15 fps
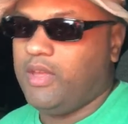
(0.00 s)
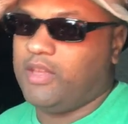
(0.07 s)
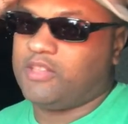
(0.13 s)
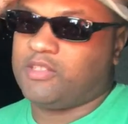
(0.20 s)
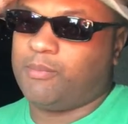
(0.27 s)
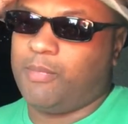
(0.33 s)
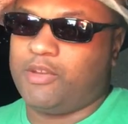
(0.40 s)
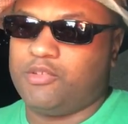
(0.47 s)

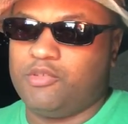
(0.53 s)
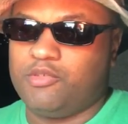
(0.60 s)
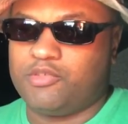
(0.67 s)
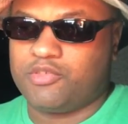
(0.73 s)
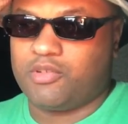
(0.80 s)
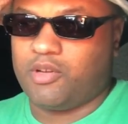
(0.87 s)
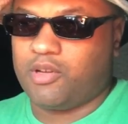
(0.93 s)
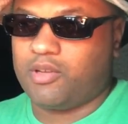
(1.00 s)
into my new
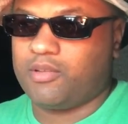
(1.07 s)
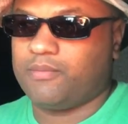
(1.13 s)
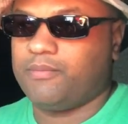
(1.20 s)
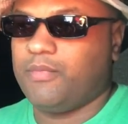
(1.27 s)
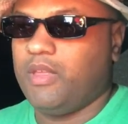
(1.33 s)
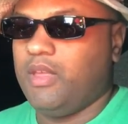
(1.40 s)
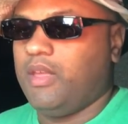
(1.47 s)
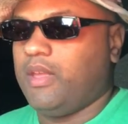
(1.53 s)
truck.
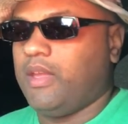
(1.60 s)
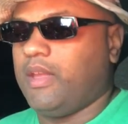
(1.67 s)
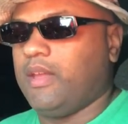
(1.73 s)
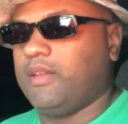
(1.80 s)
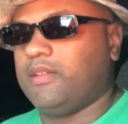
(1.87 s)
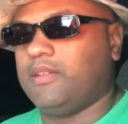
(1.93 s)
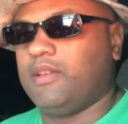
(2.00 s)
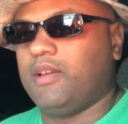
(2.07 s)

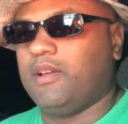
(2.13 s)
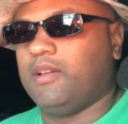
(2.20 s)
And